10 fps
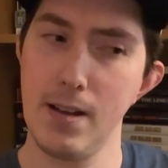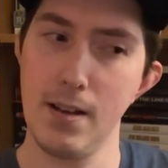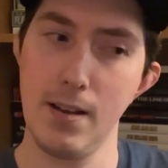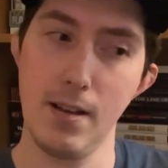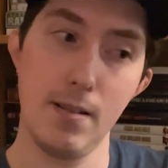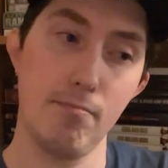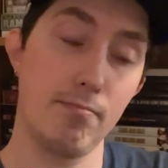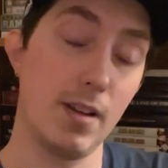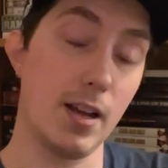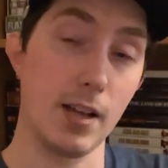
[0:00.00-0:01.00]
a
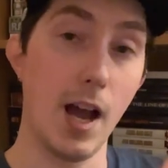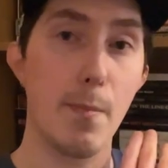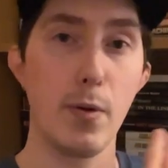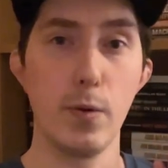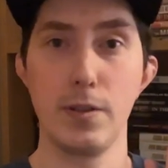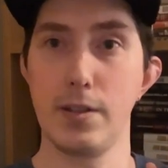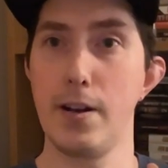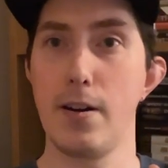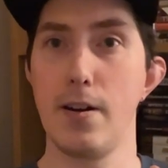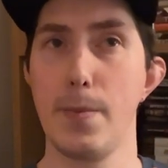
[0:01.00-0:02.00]
cop who was
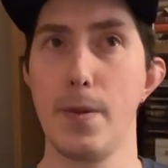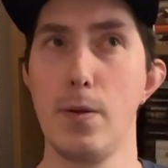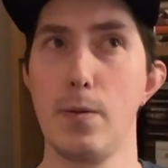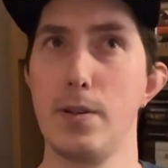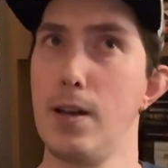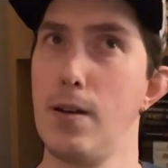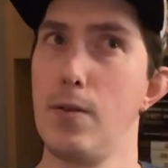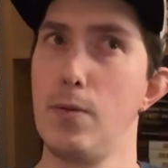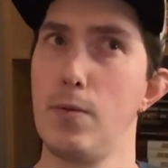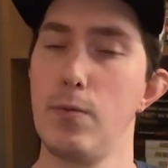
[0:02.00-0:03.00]
there at the hotel,
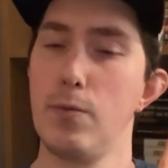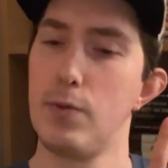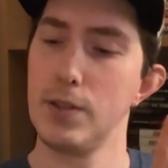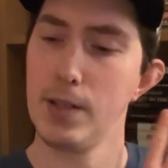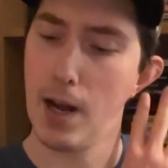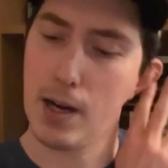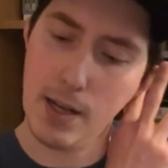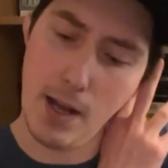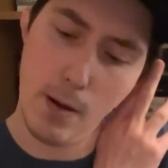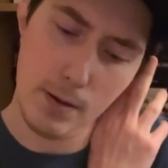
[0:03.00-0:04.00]
who was knocked
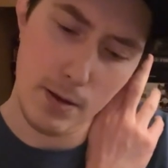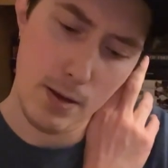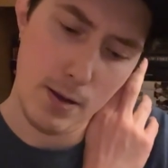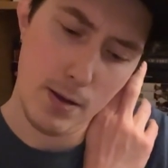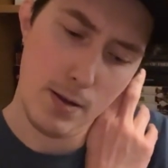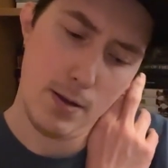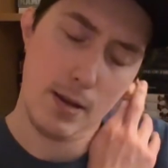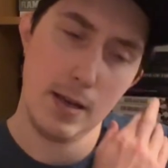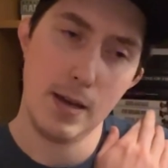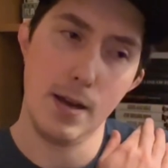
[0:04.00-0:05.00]
out,
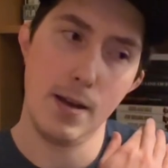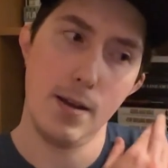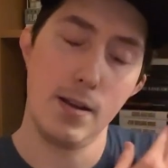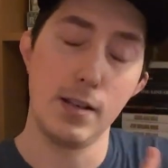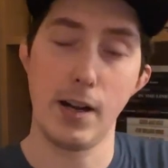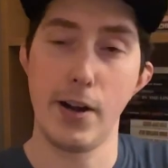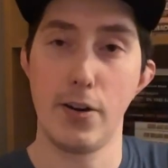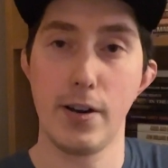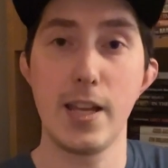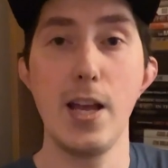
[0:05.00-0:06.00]
is
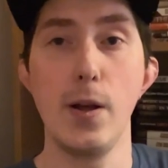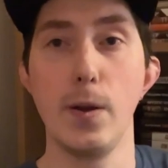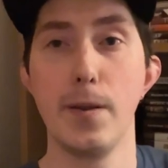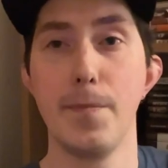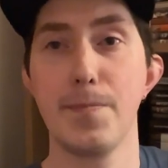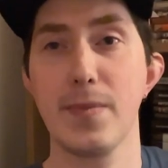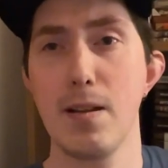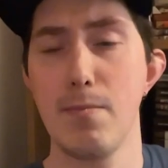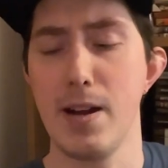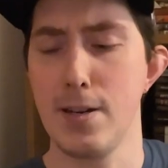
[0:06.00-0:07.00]
later killed
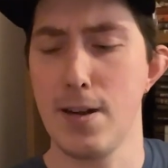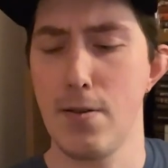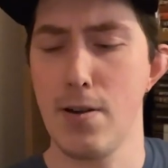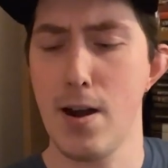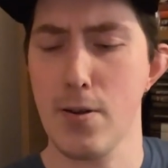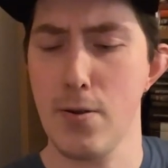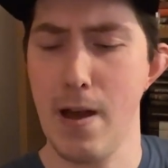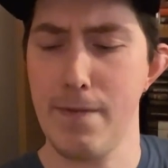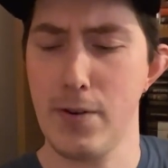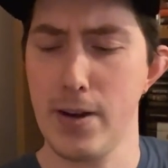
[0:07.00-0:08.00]
by John Rocco
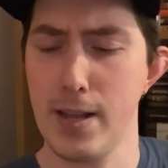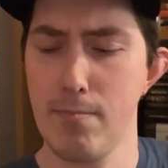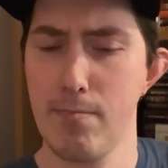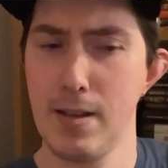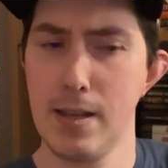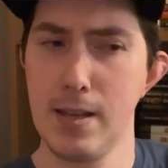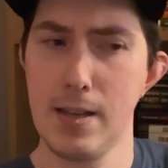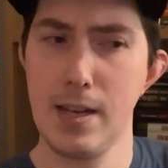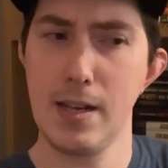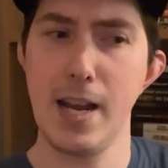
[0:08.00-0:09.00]
after he
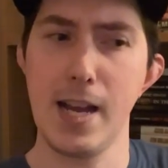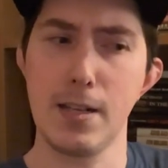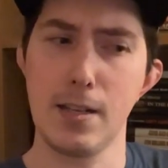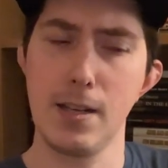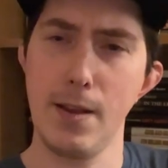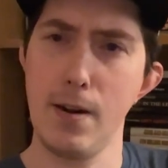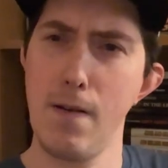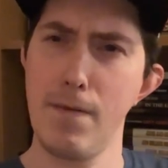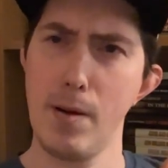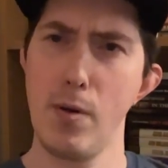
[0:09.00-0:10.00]
takes a gun that
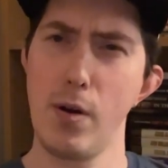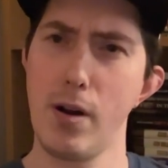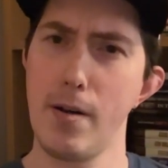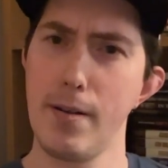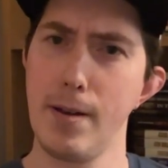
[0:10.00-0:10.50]
Humphrey Bogart